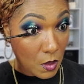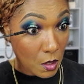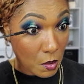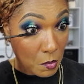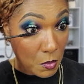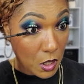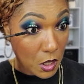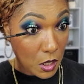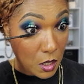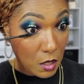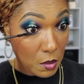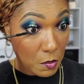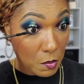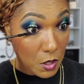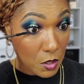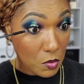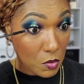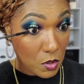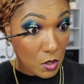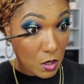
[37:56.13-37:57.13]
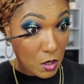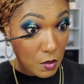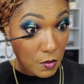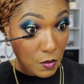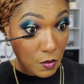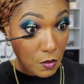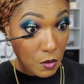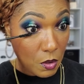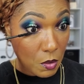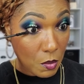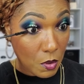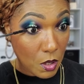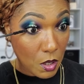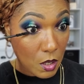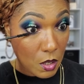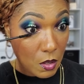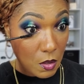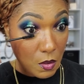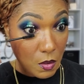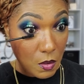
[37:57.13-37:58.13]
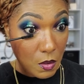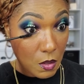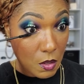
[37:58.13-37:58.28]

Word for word: I'm going to keep using it for a while.